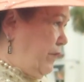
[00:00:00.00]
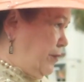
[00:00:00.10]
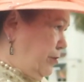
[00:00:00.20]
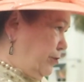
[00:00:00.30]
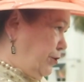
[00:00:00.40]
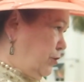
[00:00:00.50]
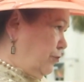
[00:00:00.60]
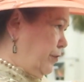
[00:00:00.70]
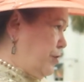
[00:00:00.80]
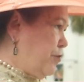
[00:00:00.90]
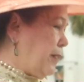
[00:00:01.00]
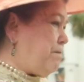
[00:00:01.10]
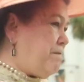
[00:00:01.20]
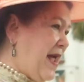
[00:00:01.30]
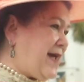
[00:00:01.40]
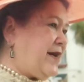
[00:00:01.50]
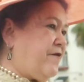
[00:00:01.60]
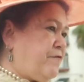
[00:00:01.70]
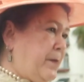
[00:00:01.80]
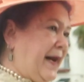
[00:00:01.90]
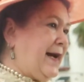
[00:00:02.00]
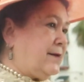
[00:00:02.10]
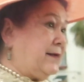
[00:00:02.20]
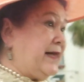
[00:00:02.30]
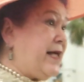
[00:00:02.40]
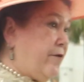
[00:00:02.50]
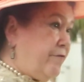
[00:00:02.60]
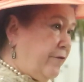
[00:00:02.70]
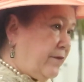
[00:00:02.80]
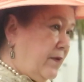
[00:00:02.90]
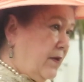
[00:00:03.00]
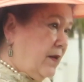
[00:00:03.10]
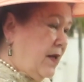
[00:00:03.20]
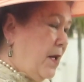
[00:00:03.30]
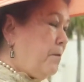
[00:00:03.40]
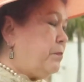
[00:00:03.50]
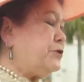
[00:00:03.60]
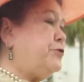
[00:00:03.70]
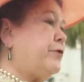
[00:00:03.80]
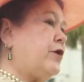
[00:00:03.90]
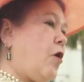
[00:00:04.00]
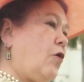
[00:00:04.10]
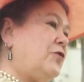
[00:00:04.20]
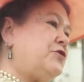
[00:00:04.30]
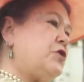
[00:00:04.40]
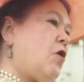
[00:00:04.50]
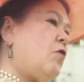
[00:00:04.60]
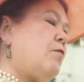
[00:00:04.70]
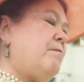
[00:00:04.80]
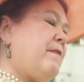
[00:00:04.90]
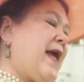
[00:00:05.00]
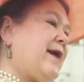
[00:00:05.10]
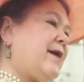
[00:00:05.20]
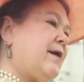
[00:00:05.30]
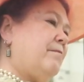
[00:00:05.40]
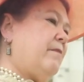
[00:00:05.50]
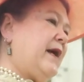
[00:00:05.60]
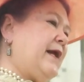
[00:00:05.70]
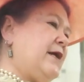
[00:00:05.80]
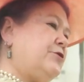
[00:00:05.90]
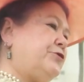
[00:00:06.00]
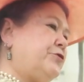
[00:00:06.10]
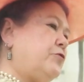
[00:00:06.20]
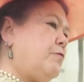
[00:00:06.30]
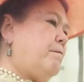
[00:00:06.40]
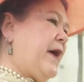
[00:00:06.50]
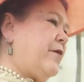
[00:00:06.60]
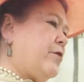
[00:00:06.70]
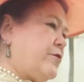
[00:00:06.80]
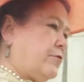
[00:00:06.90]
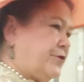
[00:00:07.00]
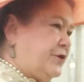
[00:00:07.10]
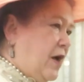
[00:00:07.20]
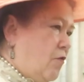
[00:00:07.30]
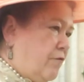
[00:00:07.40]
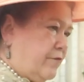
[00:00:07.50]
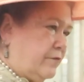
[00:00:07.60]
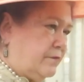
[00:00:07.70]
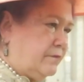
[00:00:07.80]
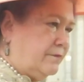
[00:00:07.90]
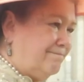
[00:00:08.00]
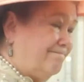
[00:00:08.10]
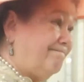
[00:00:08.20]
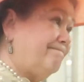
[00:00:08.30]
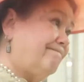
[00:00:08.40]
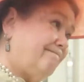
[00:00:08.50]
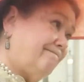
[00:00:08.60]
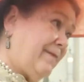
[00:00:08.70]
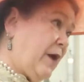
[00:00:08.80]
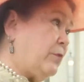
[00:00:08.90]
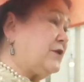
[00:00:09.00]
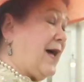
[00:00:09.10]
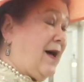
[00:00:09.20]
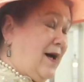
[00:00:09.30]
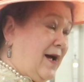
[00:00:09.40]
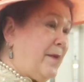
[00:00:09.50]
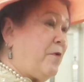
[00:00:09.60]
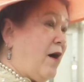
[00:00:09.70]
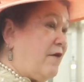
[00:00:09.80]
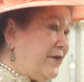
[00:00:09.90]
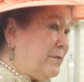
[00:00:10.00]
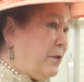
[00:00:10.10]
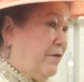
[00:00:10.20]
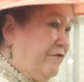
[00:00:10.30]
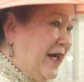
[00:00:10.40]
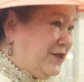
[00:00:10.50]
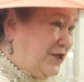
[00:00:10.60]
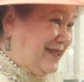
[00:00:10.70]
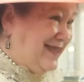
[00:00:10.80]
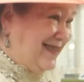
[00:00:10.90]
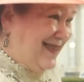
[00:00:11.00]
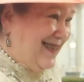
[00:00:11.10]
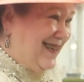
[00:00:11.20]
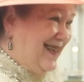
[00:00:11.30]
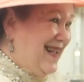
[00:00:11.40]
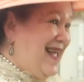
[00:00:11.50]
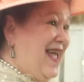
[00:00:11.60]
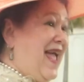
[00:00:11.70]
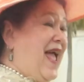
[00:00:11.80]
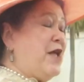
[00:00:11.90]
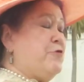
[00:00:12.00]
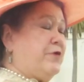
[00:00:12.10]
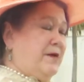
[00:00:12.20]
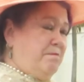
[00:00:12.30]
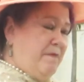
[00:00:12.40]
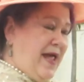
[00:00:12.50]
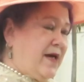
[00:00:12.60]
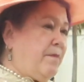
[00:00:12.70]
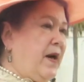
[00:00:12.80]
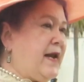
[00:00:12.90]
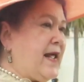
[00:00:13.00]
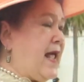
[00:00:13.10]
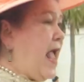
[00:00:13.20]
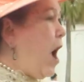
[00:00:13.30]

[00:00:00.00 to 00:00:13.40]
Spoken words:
and your children, you could make enough money to live, but you could also make money to better yourself. It was a high profit profession. You could make money,